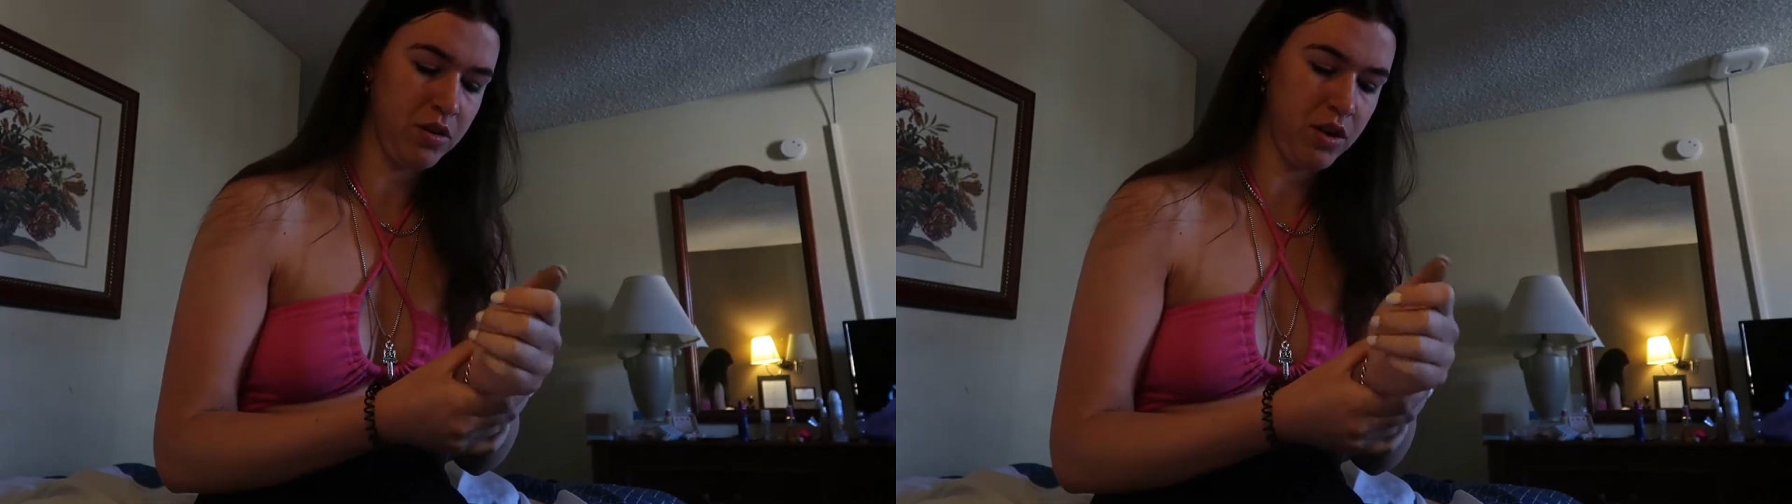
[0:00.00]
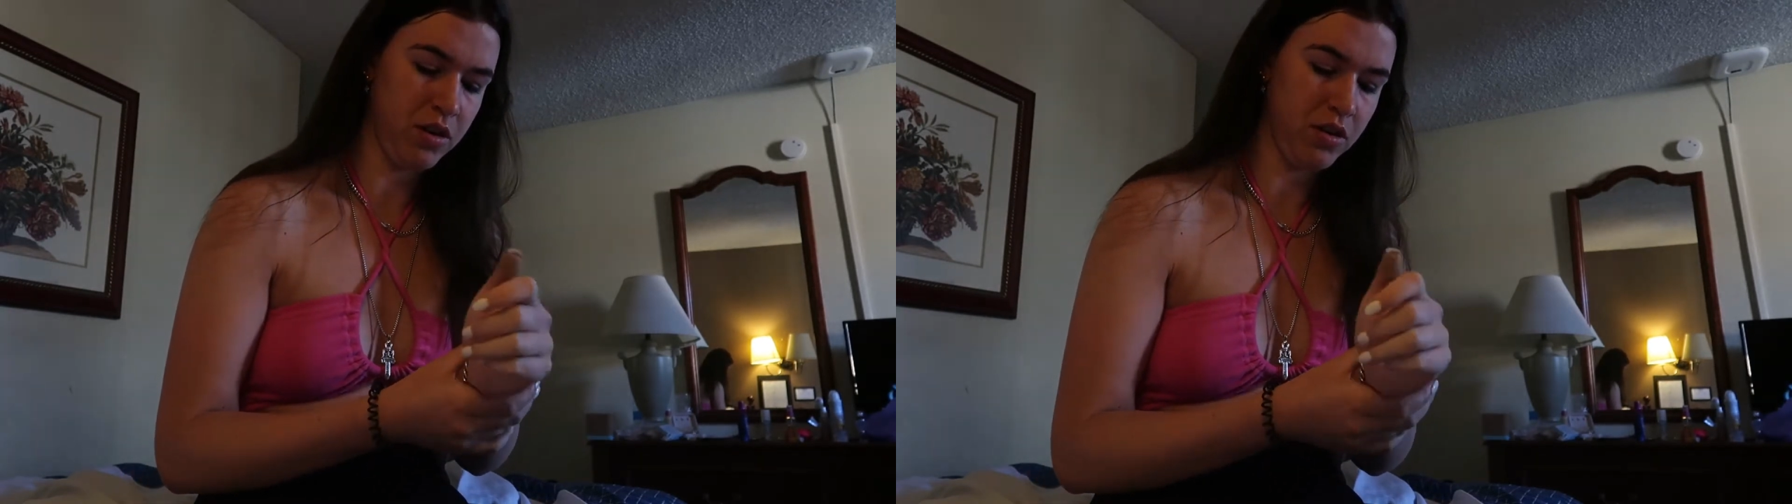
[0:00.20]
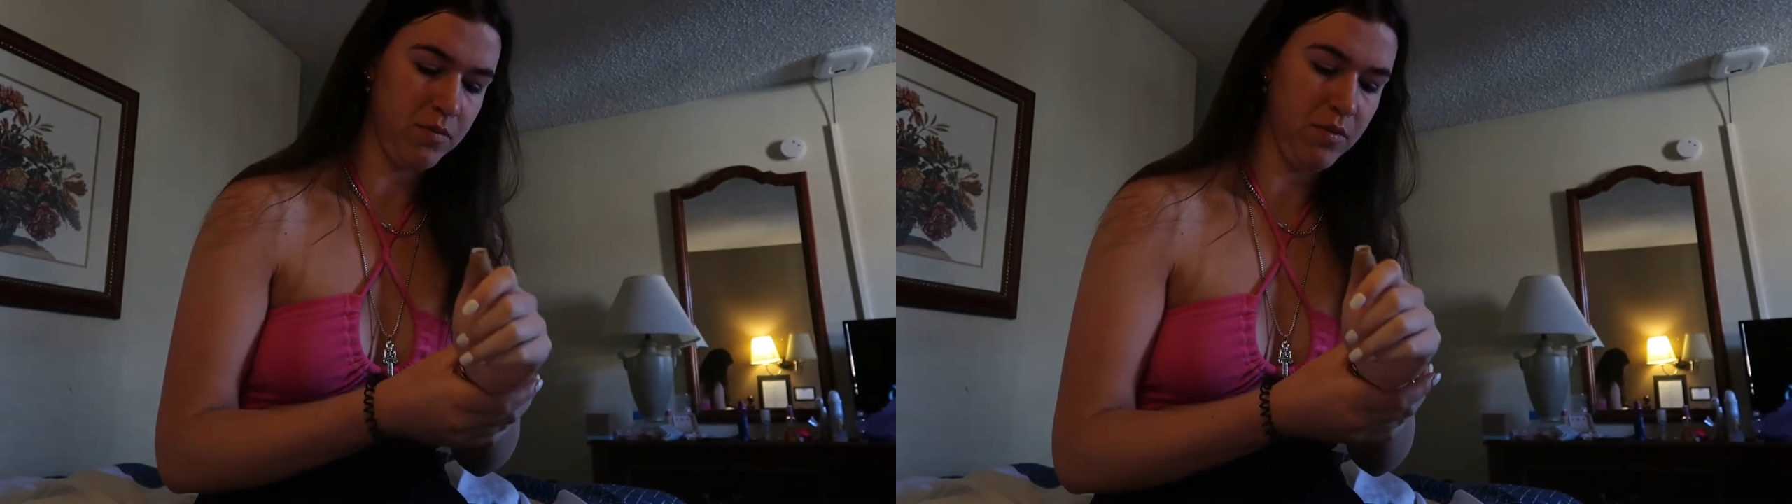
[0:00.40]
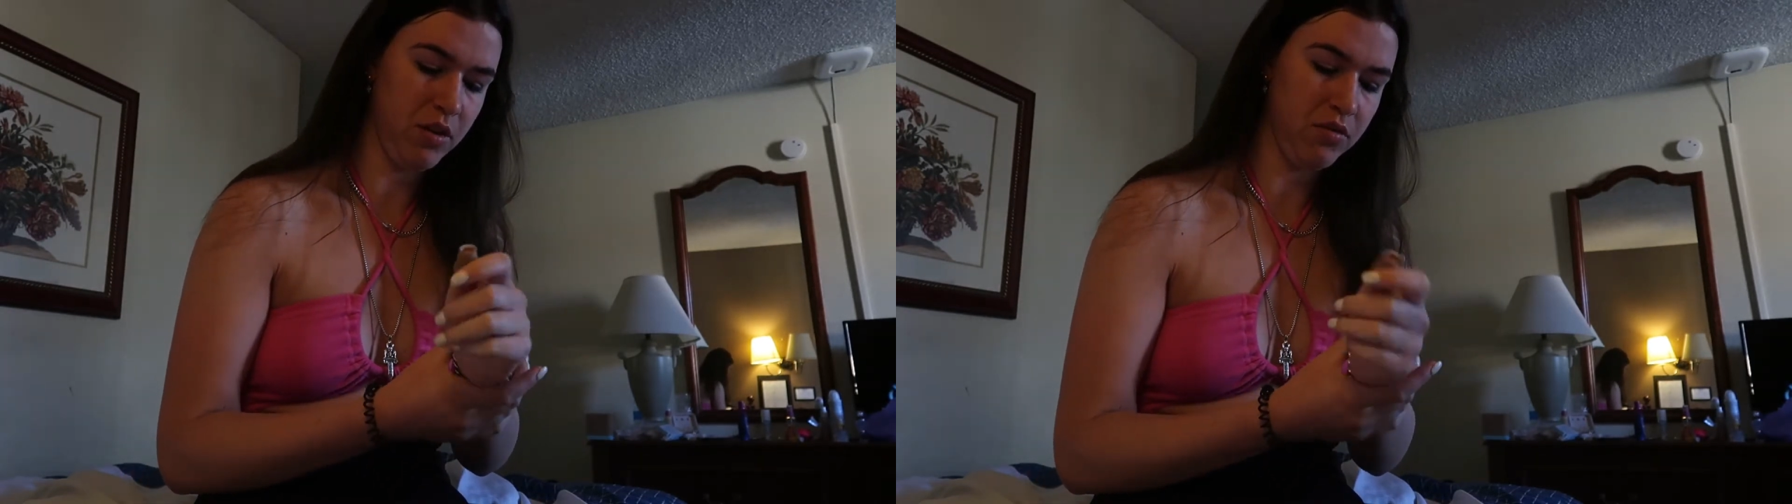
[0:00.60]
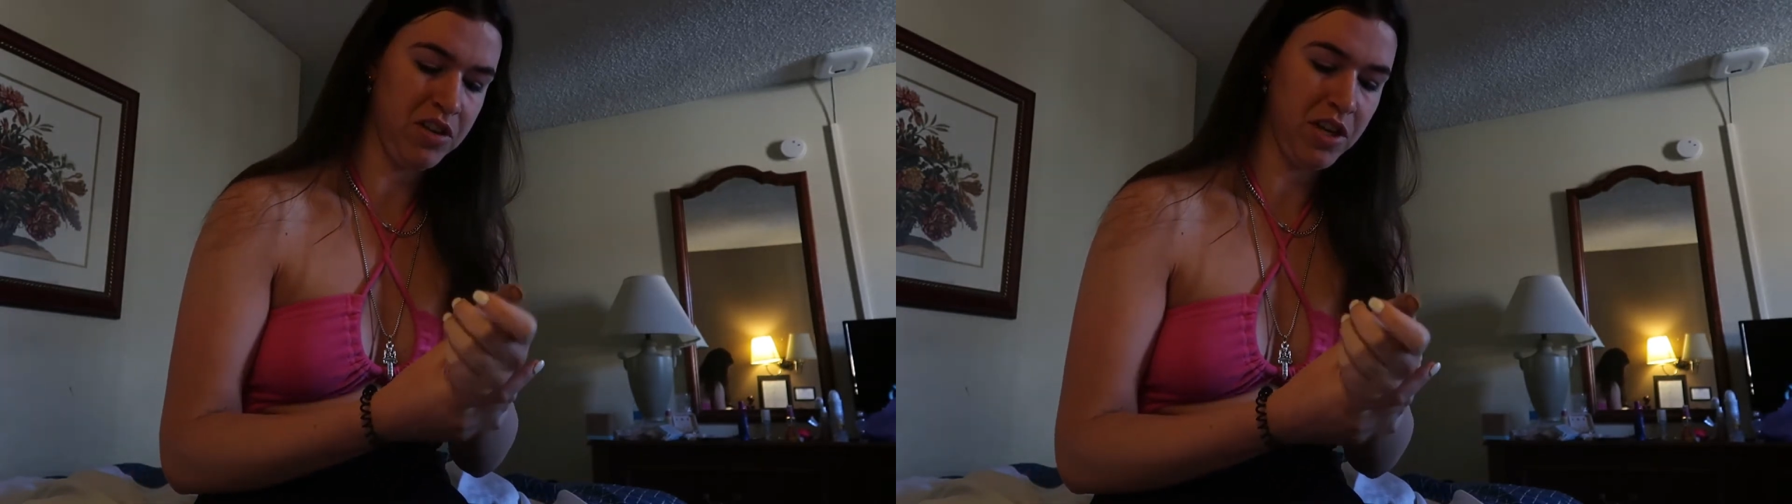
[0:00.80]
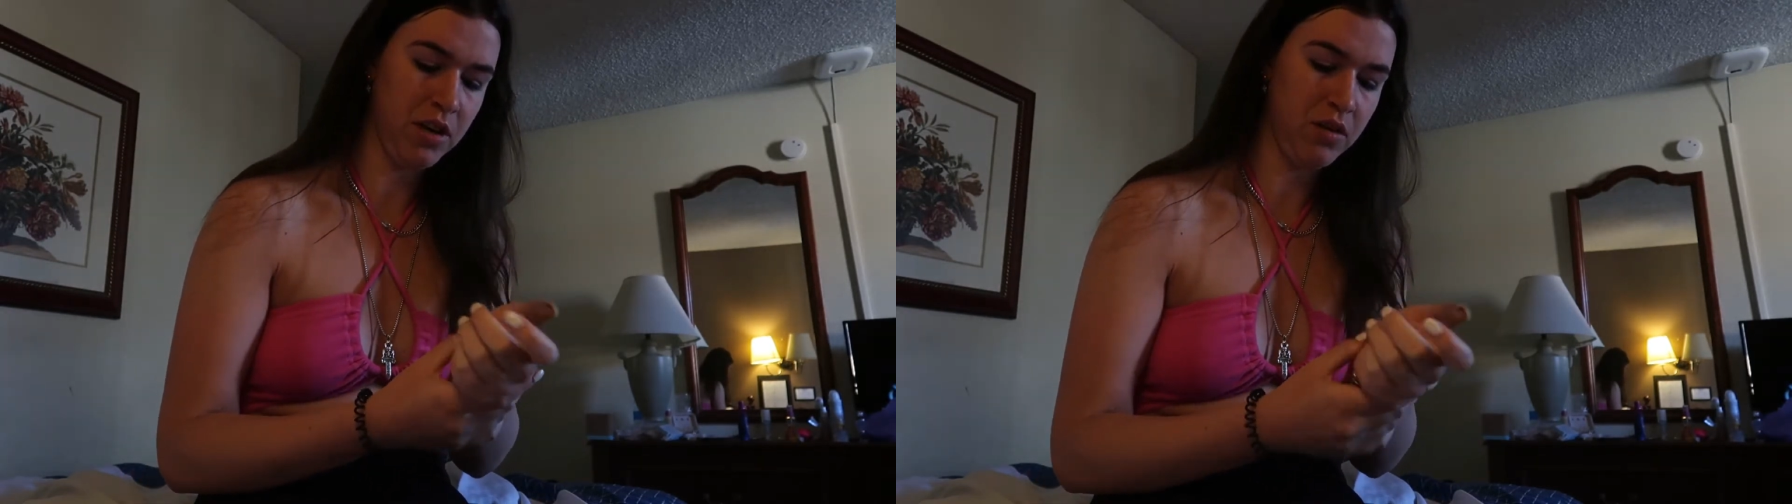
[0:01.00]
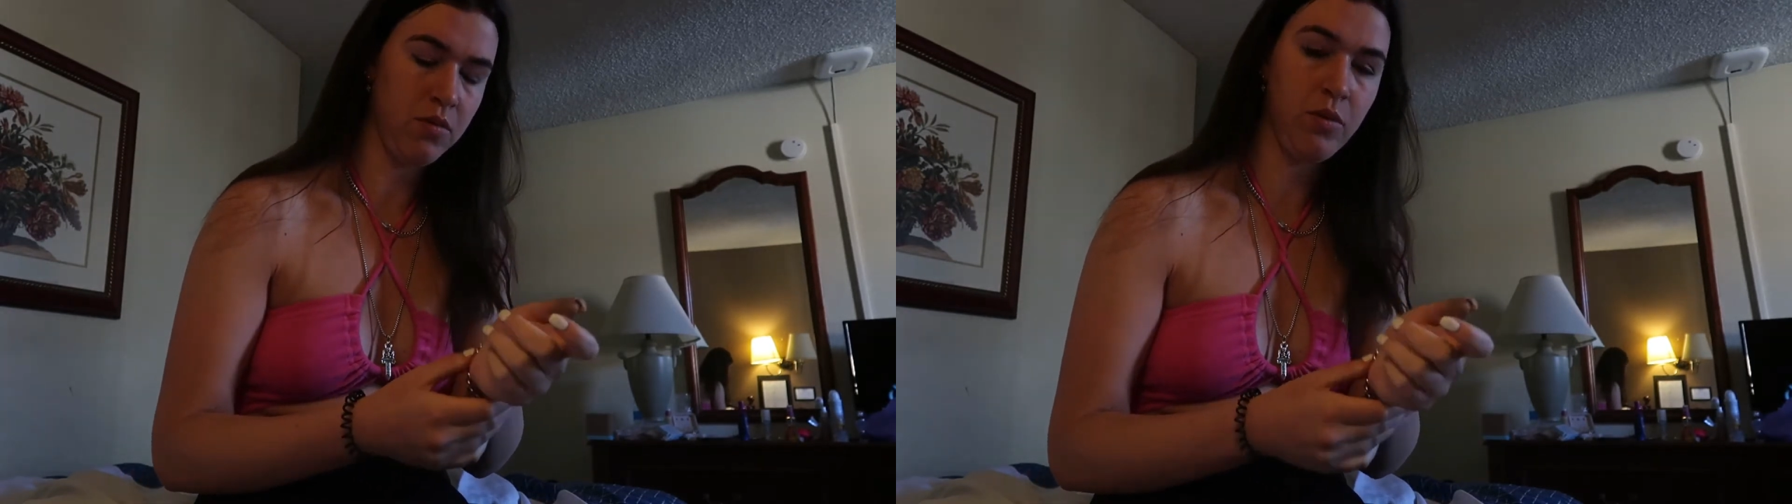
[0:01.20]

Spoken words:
the hotel